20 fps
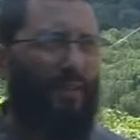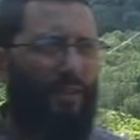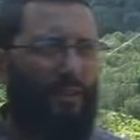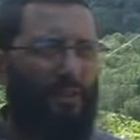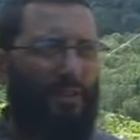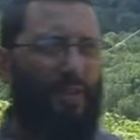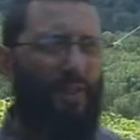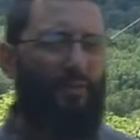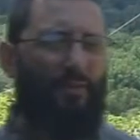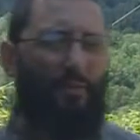there
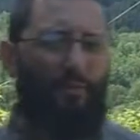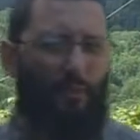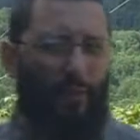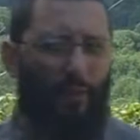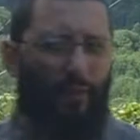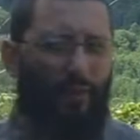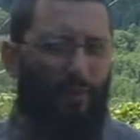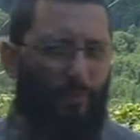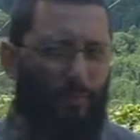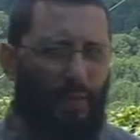are 7
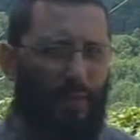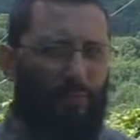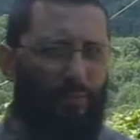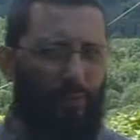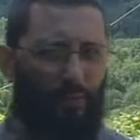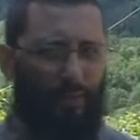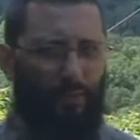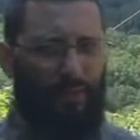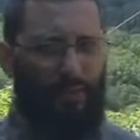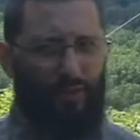billion
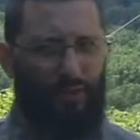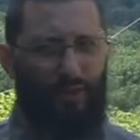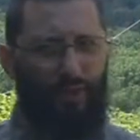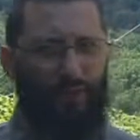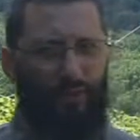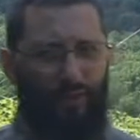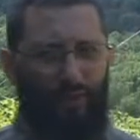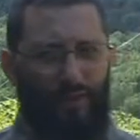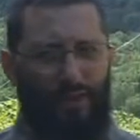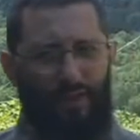people on this
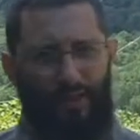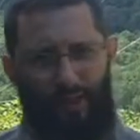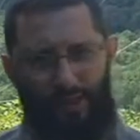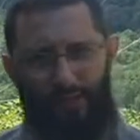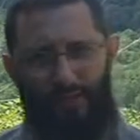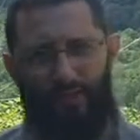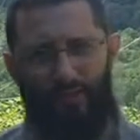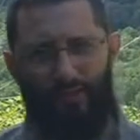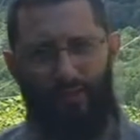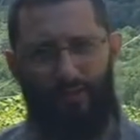earth right
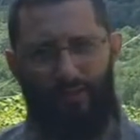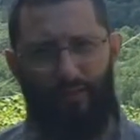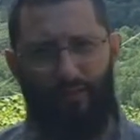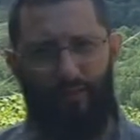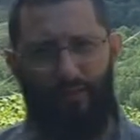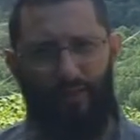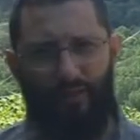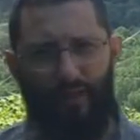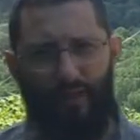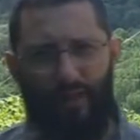now.
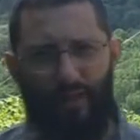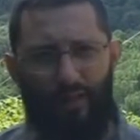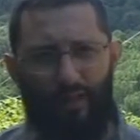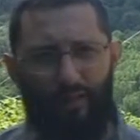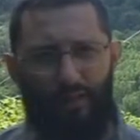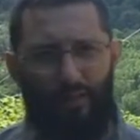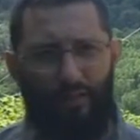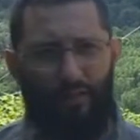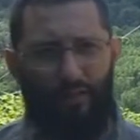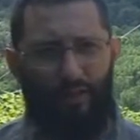
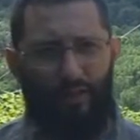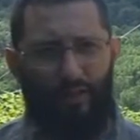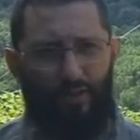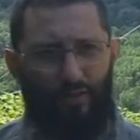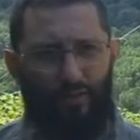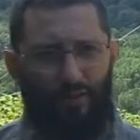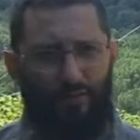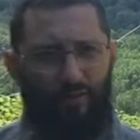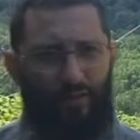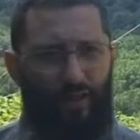Don't you
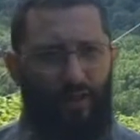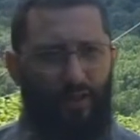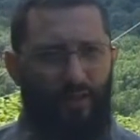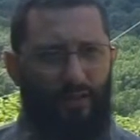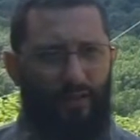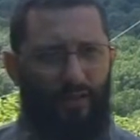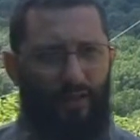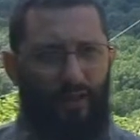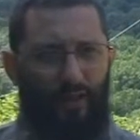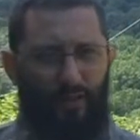think you can
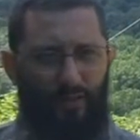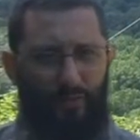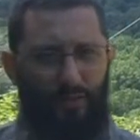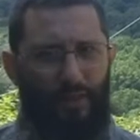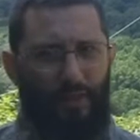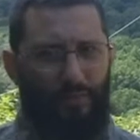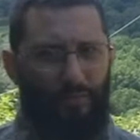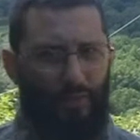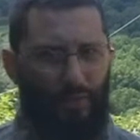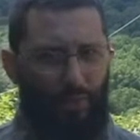find other
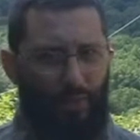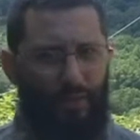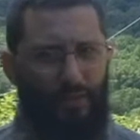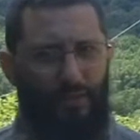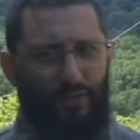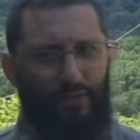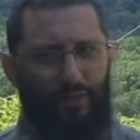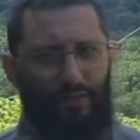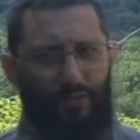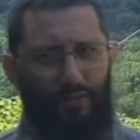people to
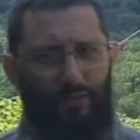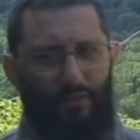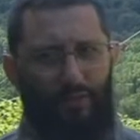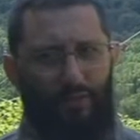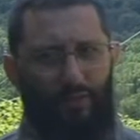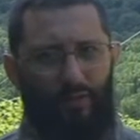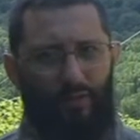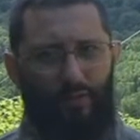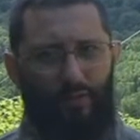witness to?